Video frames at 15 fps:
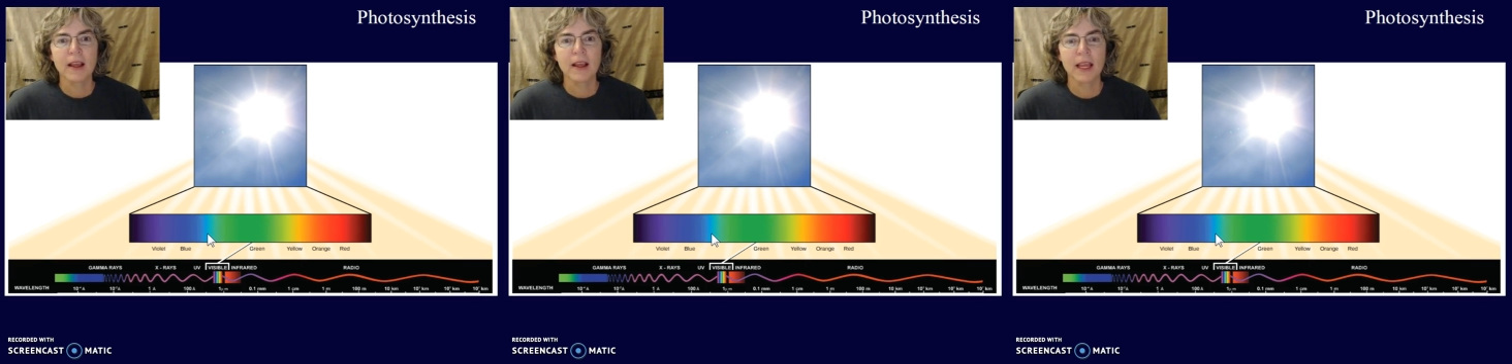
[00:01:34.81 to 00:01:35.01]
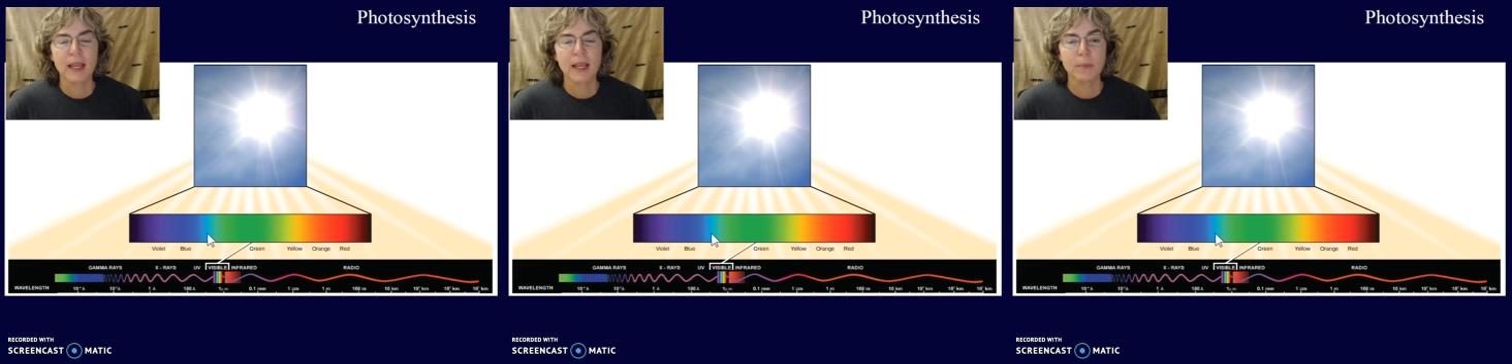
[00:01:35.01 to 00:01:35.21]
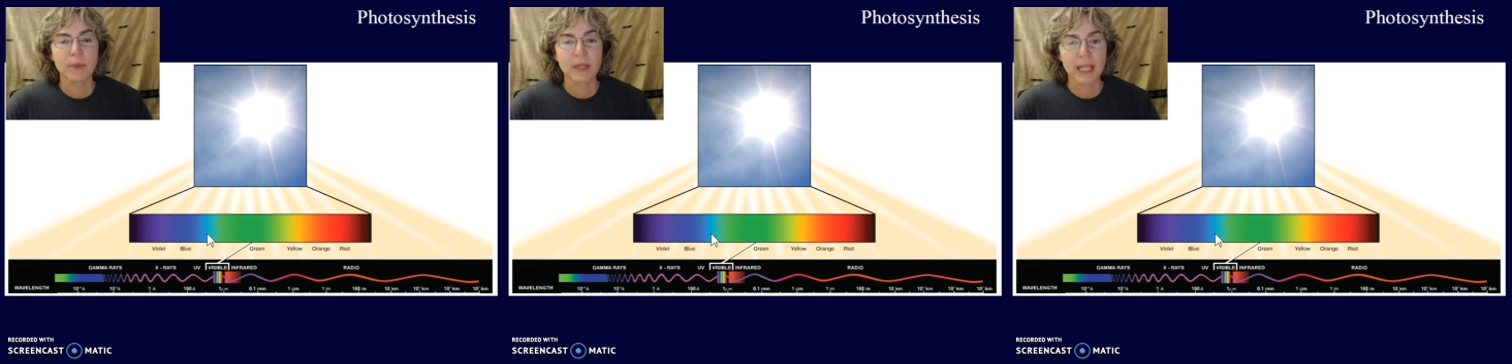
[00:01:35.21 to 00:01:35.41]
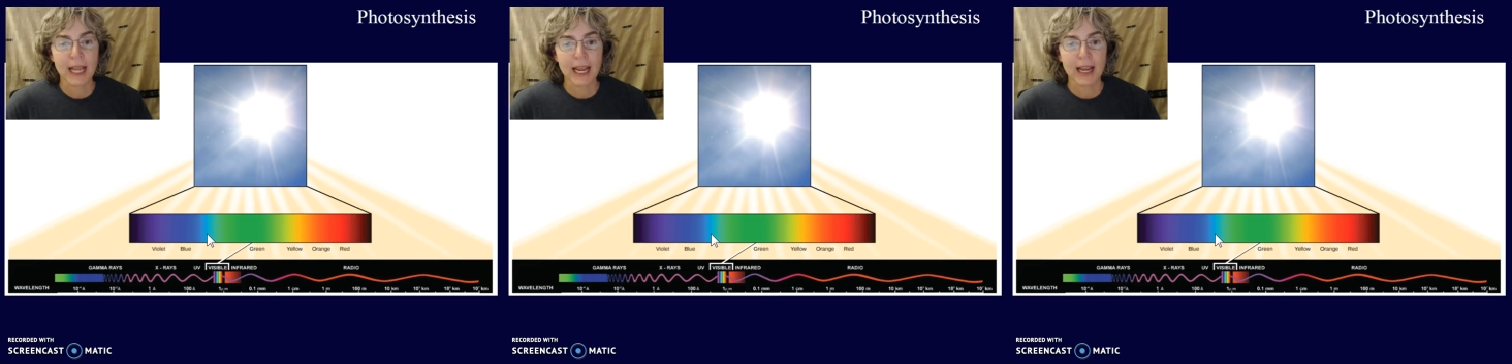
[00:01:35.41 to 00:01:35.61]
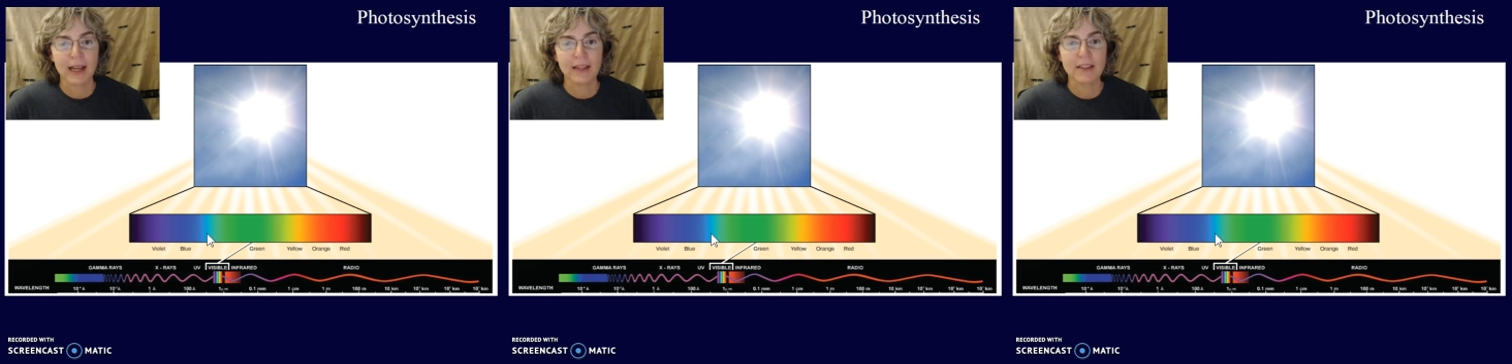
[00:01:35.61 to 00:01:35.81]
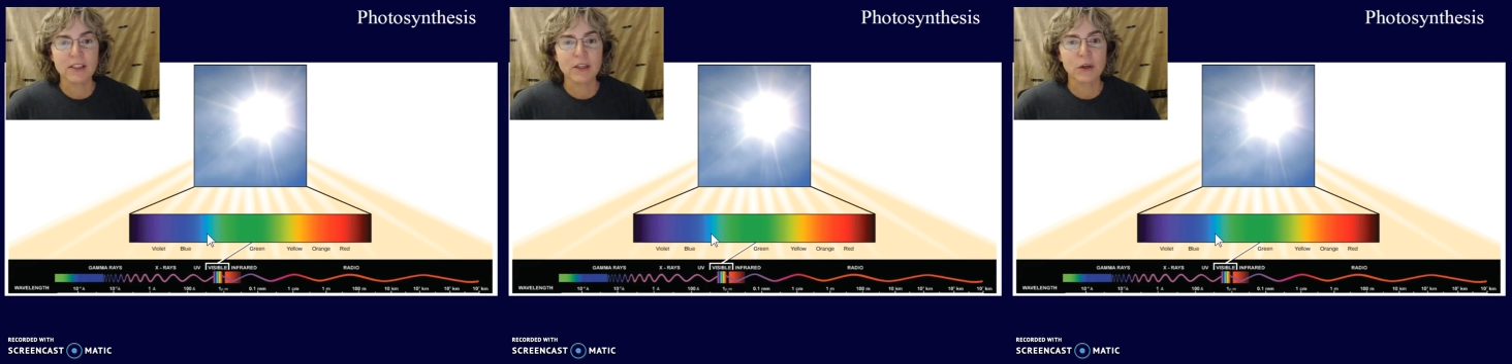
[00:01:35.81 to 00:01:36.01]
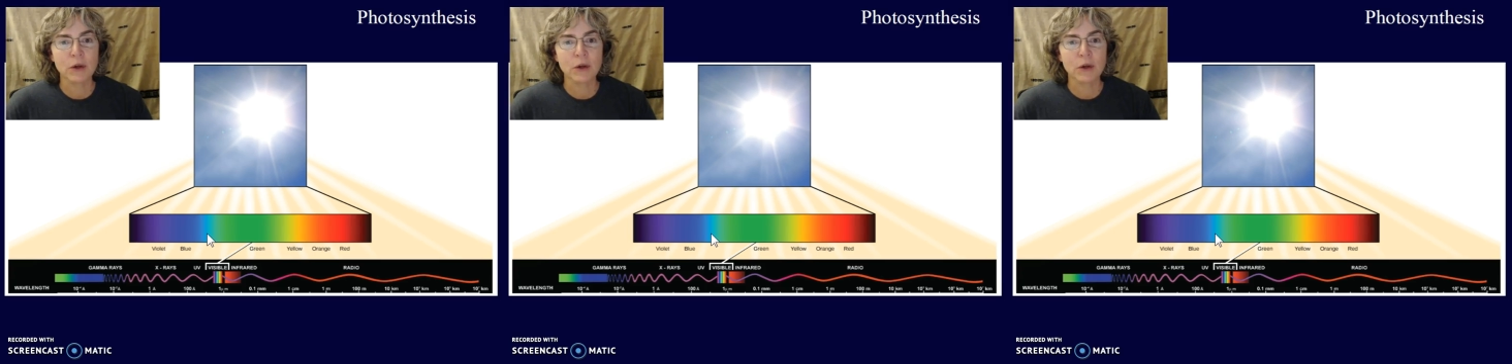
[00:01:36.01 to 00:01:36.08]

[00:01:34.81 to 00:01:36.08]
in plants,